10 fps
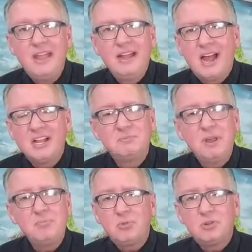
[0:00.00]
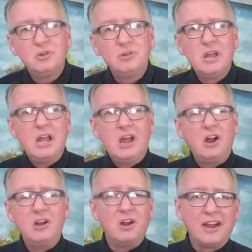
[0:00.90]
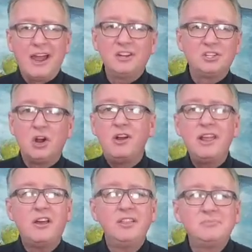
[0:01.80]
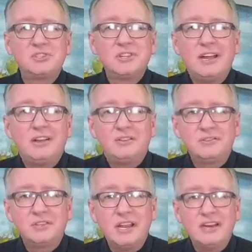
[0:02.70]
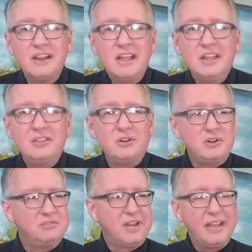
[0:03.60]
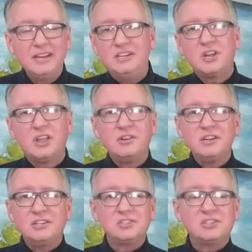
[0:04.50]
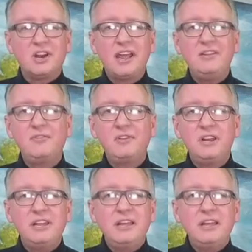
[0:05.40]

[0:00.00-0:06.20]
God's people are, are, are kind of turning on themselves and they're taking each other into slavery.